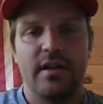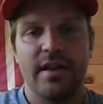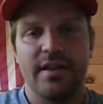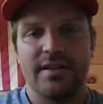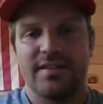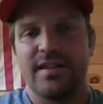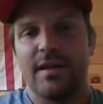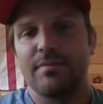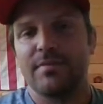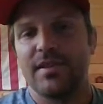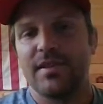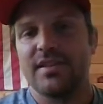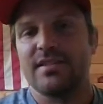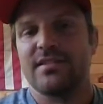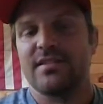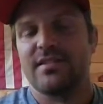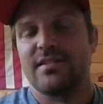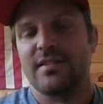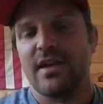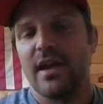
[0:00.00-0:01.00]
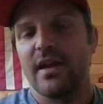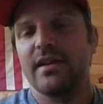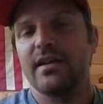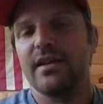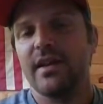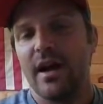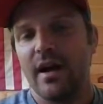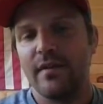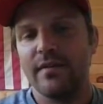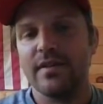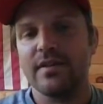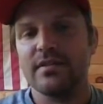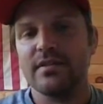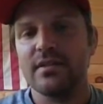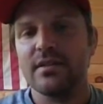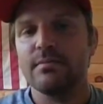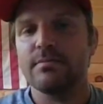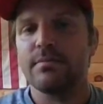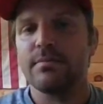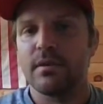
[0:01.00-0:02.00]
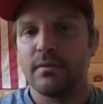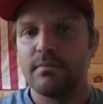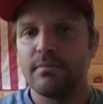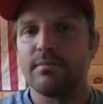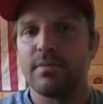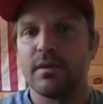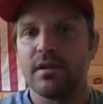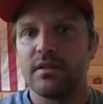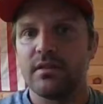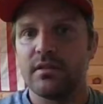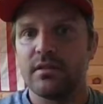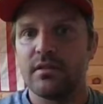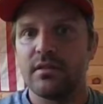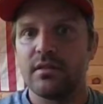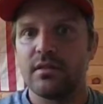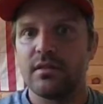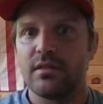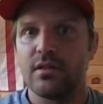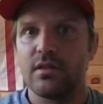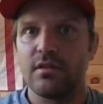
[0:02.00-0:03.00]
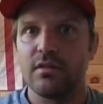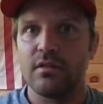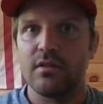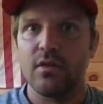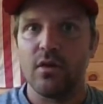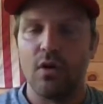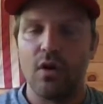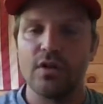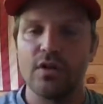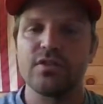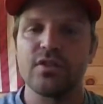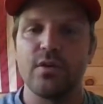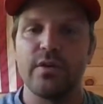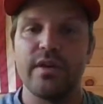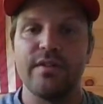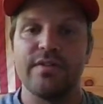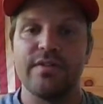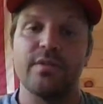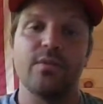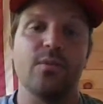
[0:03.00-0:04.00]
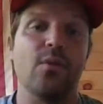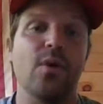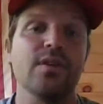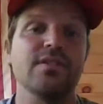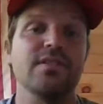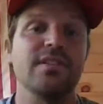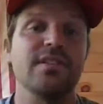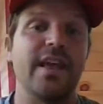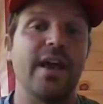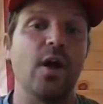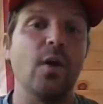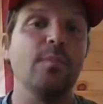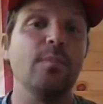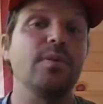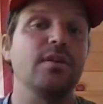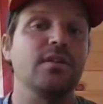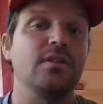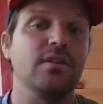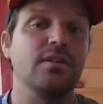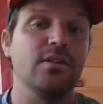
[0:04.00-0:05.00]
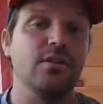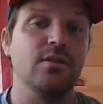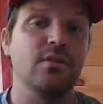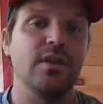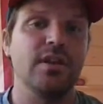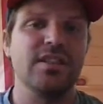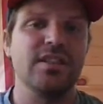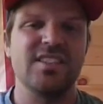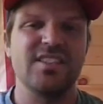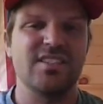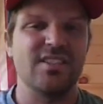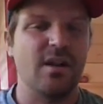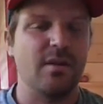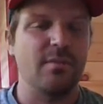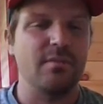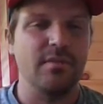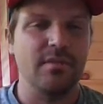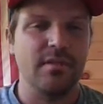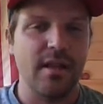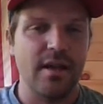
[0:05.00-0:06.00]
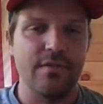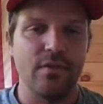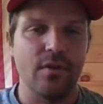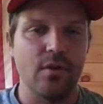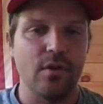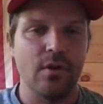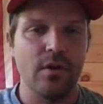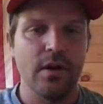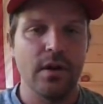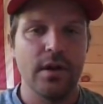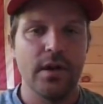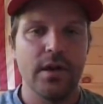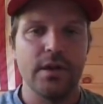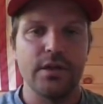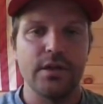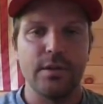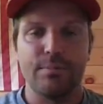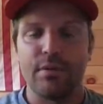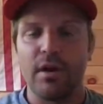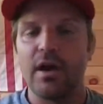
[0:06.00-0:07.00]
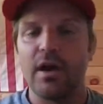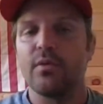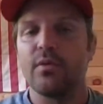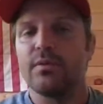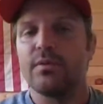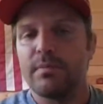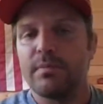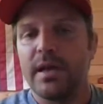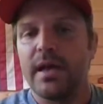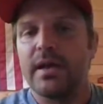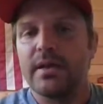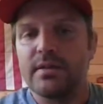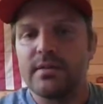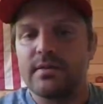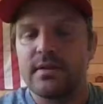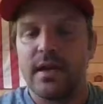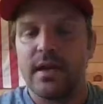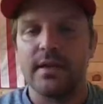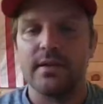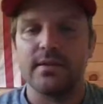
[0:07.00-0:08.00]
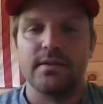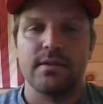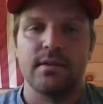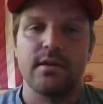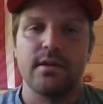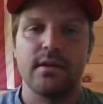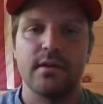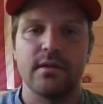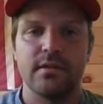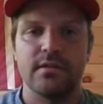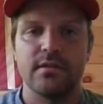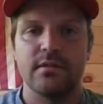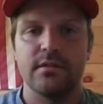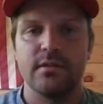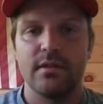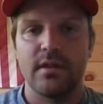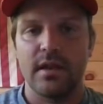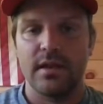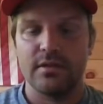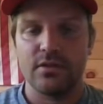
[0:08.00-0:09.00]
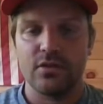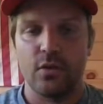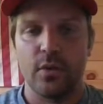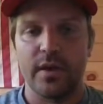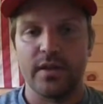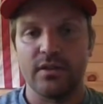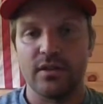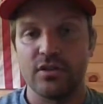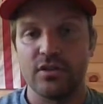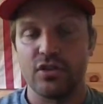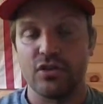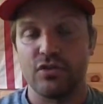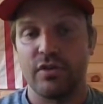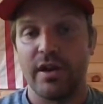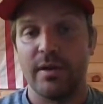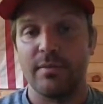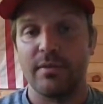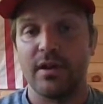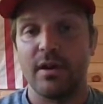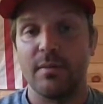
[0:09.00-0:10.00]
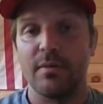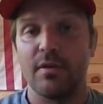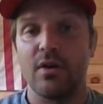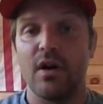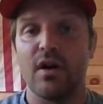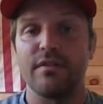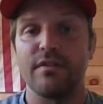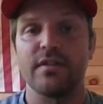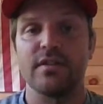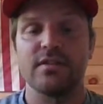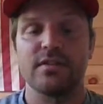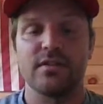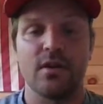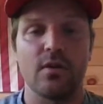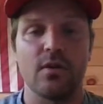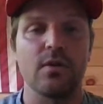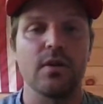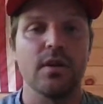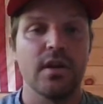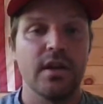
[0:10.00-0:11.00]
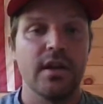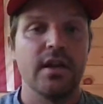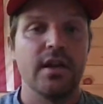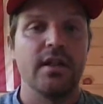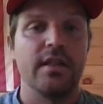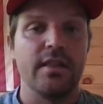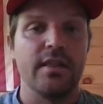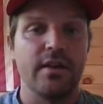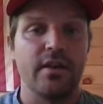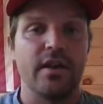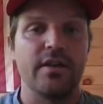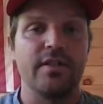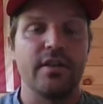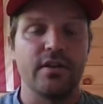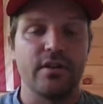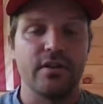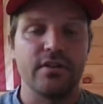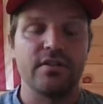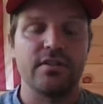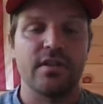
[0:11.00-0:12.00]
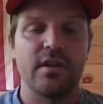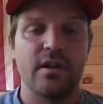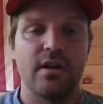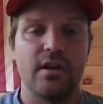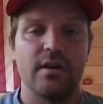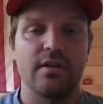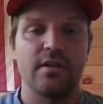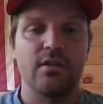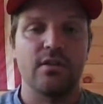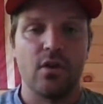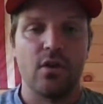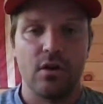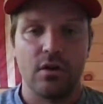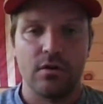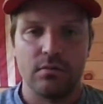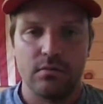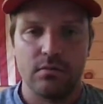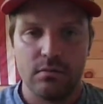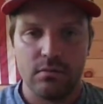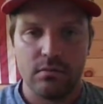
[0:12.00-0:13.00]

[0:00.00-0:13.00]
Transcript: accepted in society, obviously, but also, if it wasn't helping you in some level, you probably wouldn't be as quick to just grab a cup of coffee. So, there are,